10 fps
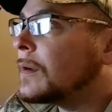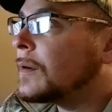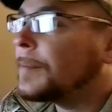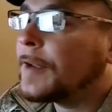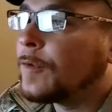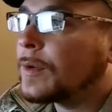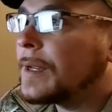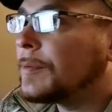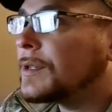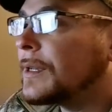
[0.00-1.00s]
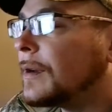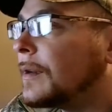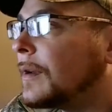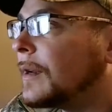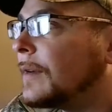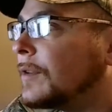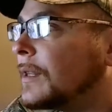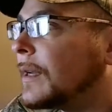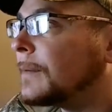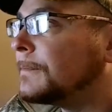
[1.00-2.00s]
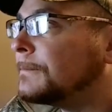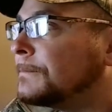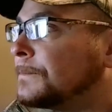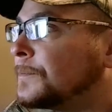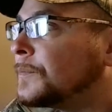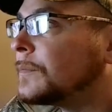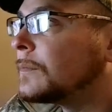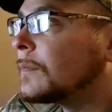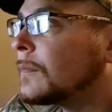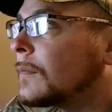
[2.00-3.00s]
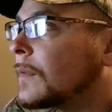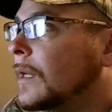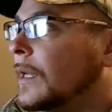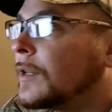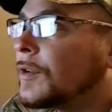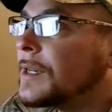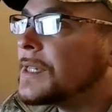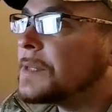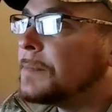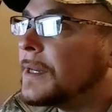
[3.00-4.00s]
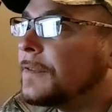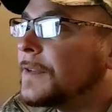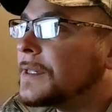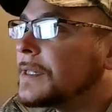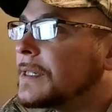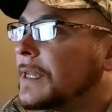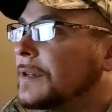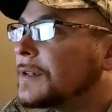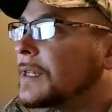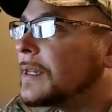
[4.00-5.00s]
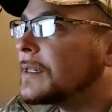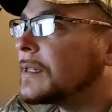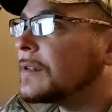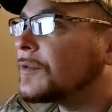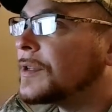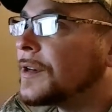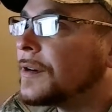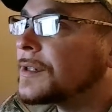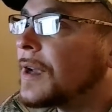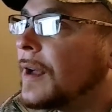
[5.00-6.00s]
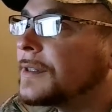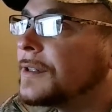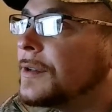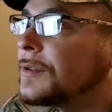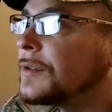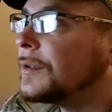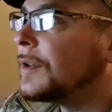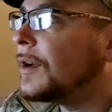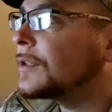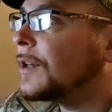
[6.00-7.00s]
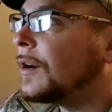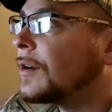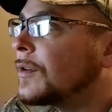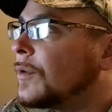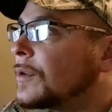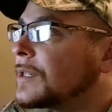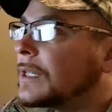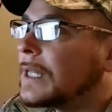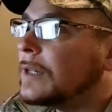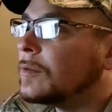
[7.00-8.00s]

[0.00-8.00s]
pay 14% on everything. Increases benefits to senior citizens. Returns constitutional law to all courts and legal